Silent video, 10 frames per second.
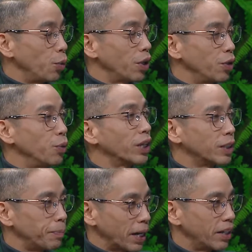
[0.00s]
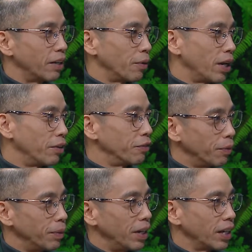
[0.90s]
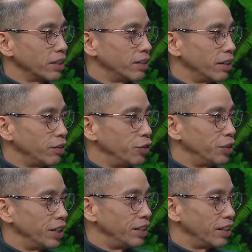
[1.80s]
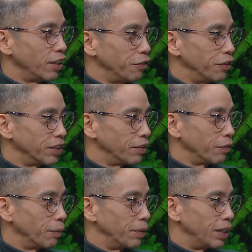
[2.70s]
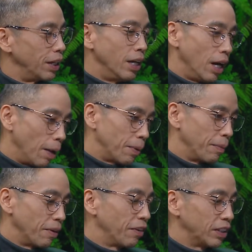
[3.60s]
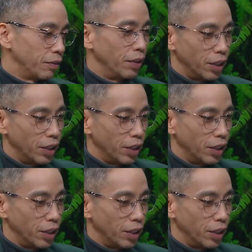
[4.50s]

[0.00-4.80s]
you expecting rather from the next 2 cities that you visit from the upcoming festival,